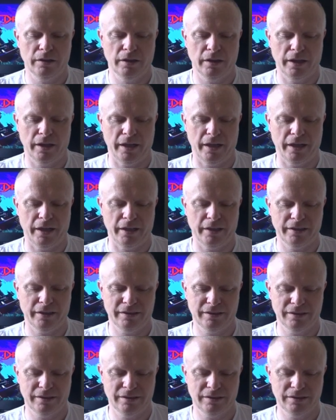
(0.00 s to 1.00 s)
I'm
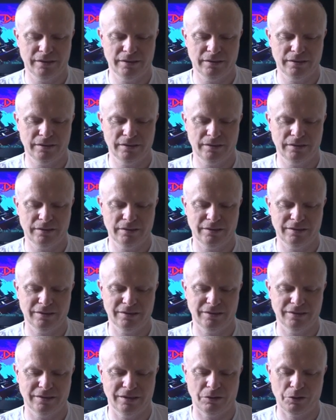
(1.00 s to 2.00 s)

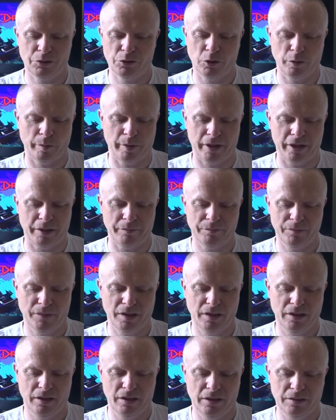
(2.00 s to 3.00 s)
not sure about that.
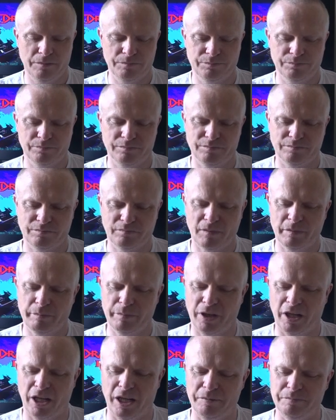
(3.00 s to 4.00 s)

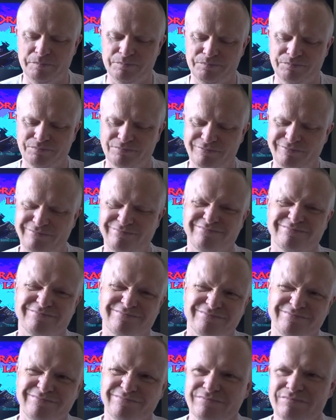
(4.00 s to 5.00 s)
But
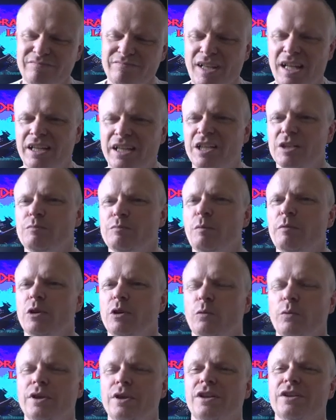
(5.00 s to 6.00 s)
it's probably the
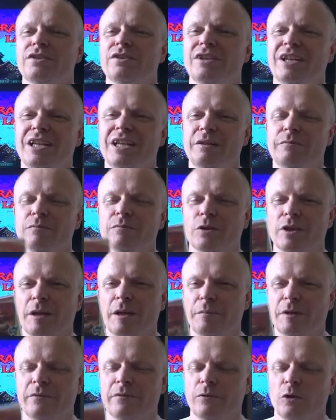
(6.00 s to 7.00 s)
weakest game on that
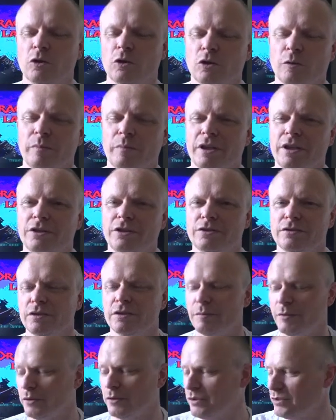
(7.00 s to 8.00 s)
Big 4 compilation, to
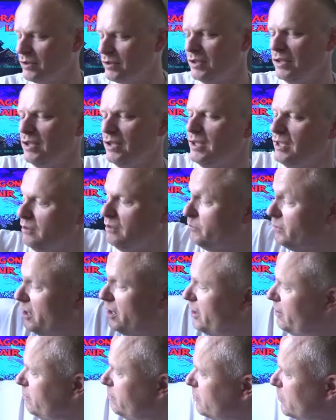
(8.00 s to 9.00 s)
be honest.
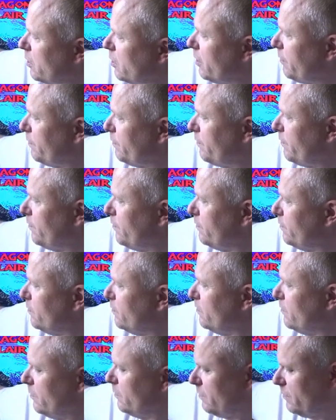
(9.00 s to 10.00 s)
But hey, got it.
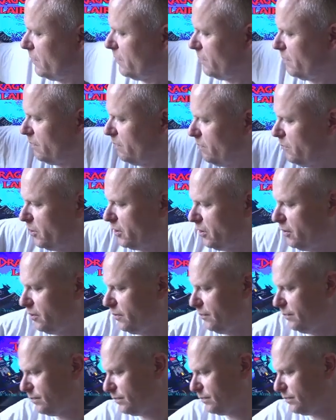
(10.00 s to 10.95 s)
We're good.